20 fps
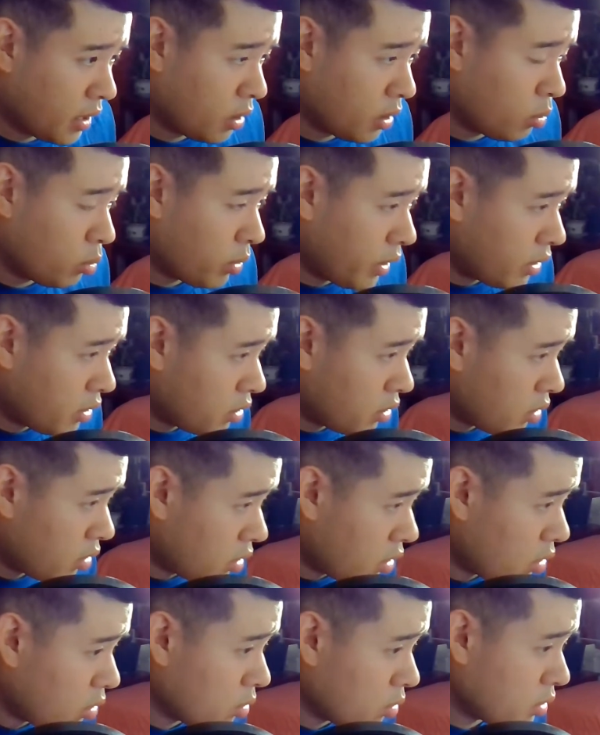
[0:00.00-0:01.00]
And when you're
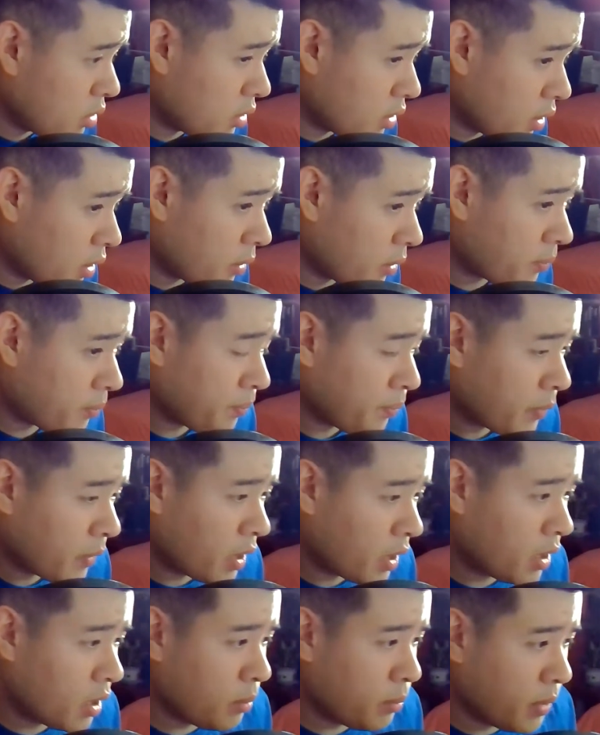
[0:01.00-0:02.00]
close up,
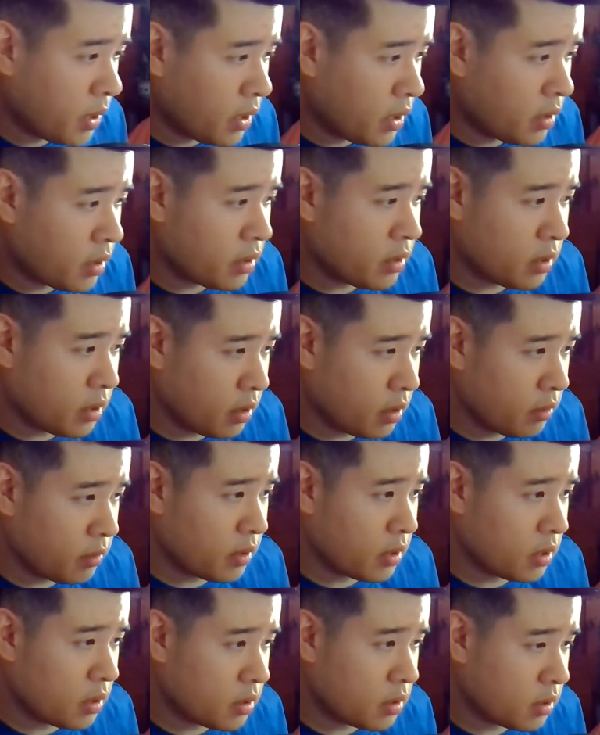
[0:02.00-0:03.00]
give me the
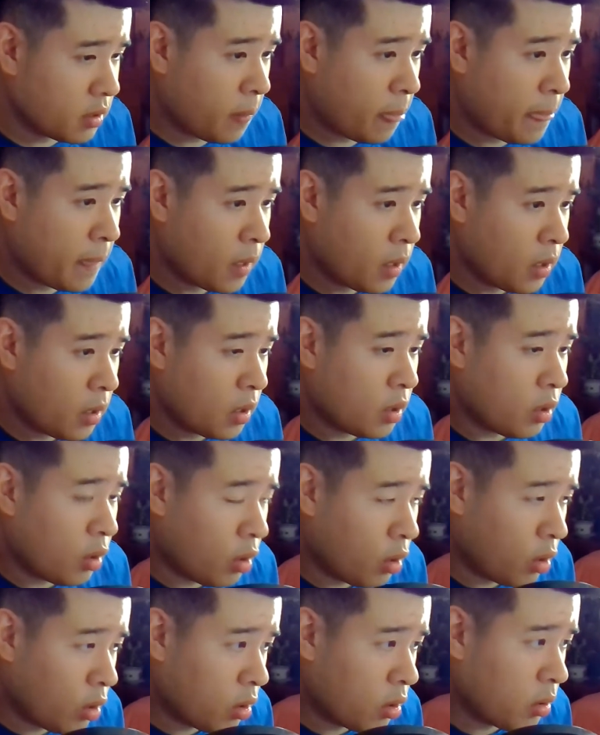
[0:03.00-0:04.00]
shivers
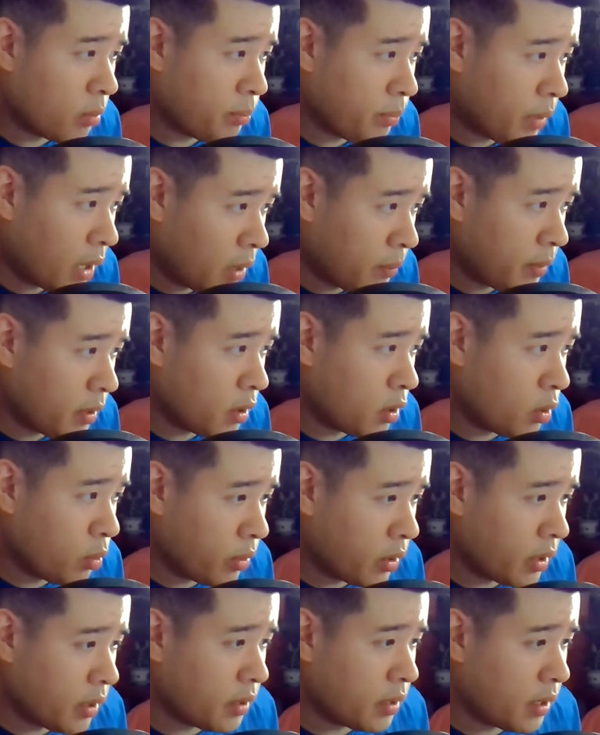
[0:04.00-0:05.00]
Oh, baby, you
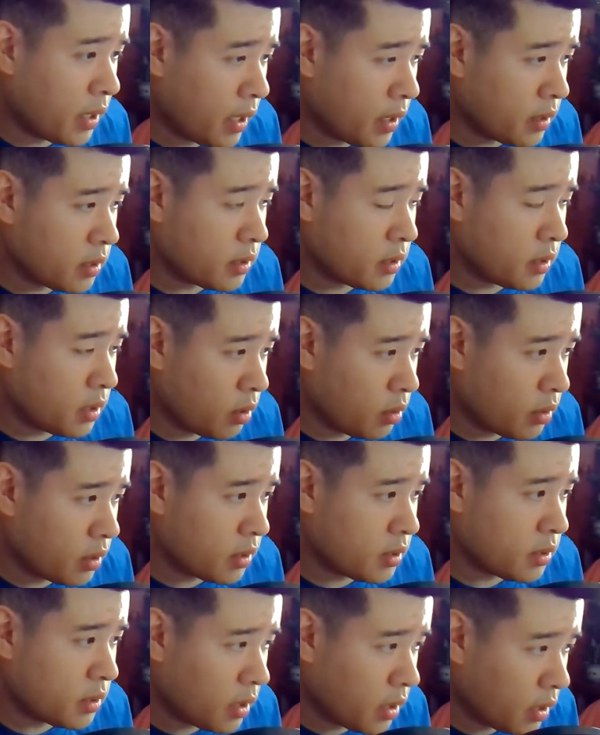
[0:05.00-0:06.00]
wanna dance till the
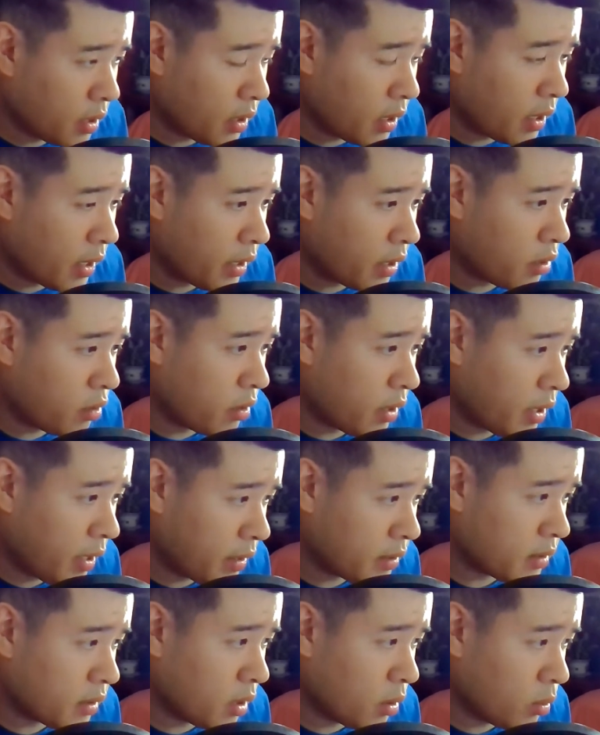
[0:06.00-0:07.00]
sunlight
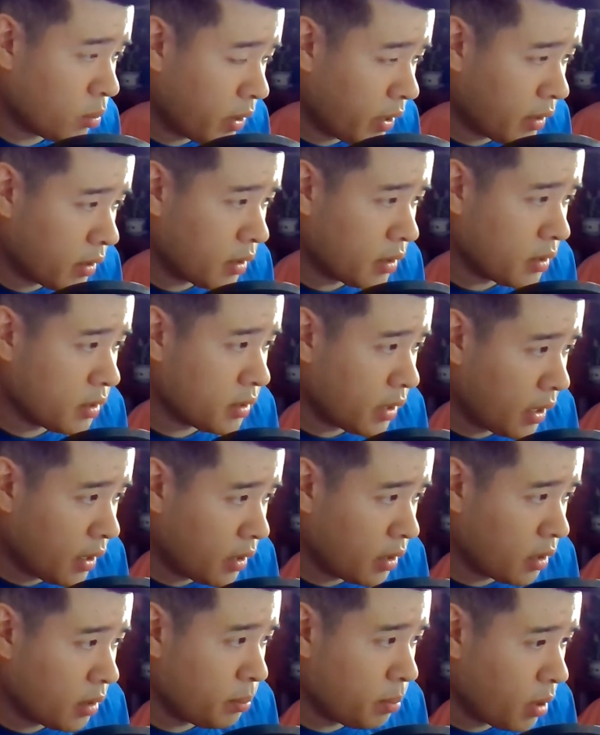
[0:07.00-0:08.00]
cracks And when they say
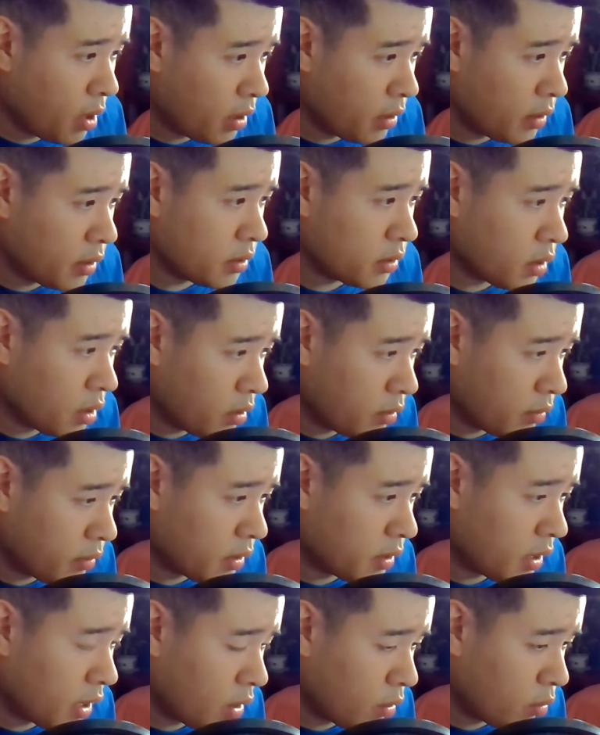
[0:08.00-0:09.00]
the party's over
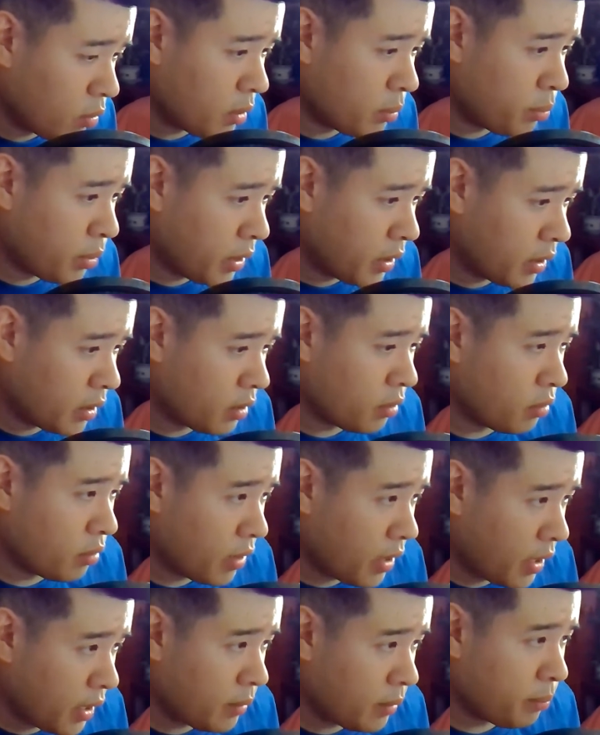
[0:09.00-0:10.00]
Then we bring it
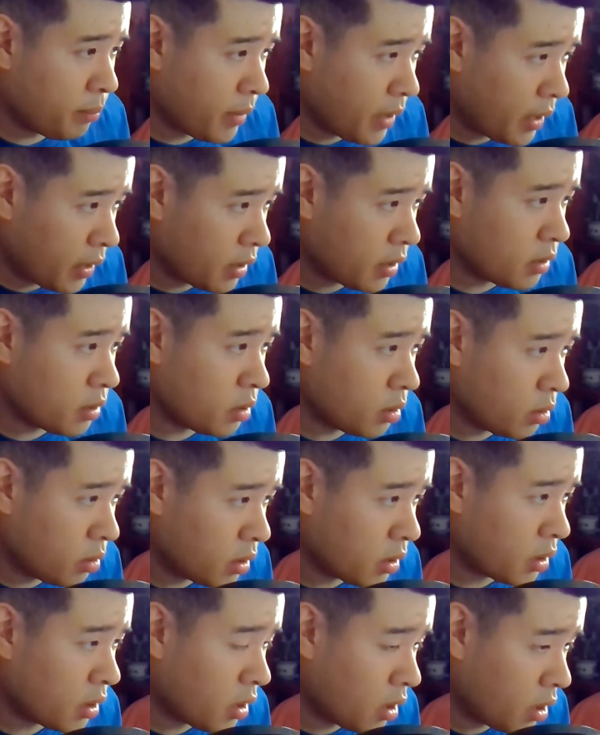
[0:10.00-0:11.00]
right back into
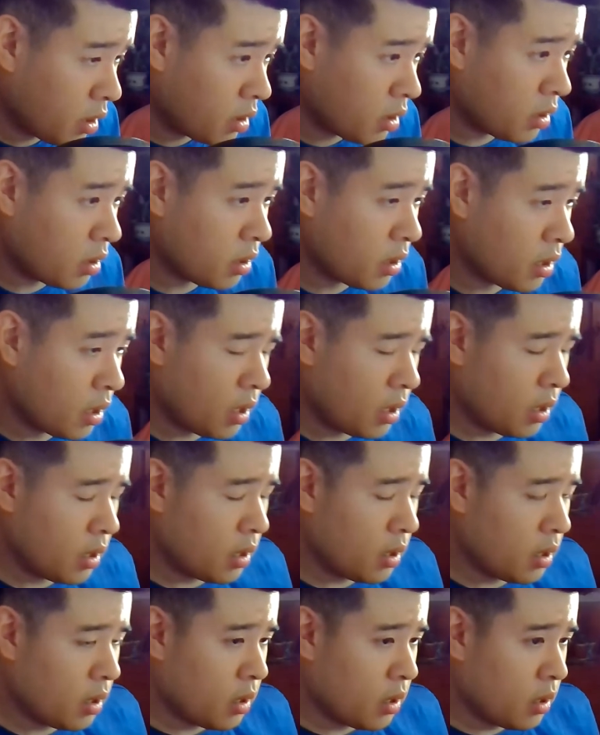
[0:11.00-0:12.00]
the car
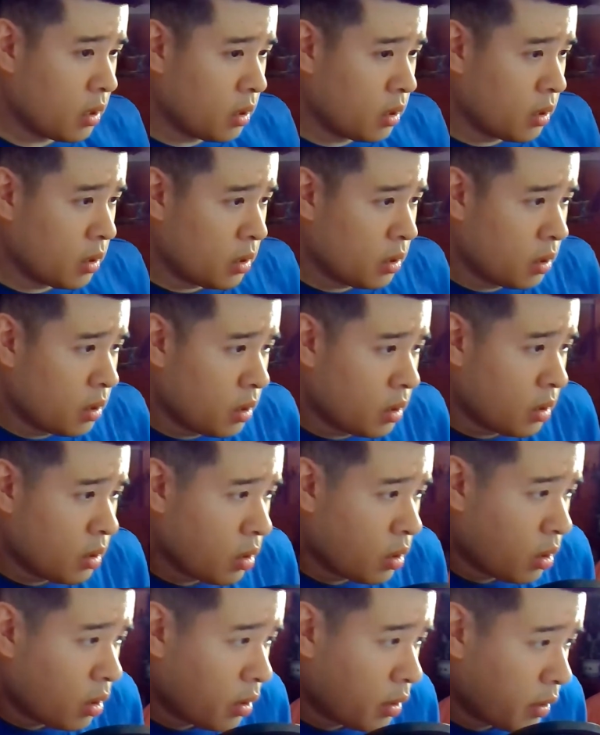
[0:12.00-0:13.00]

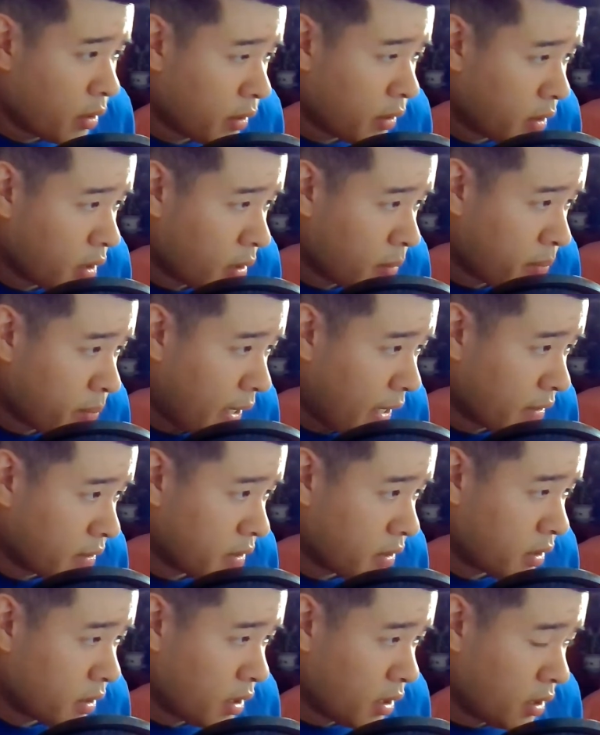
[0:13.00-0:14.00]
on the
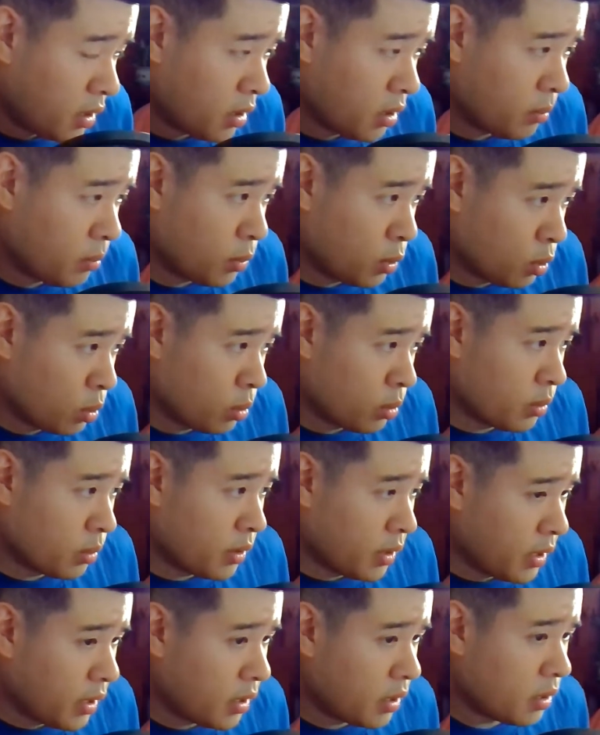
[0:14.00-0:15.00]
backseat in the
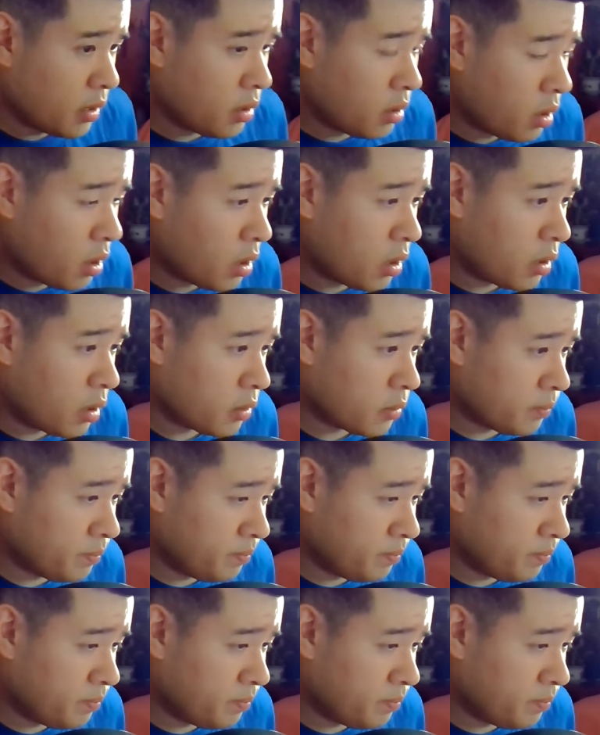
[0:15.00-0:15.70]
moonlit dark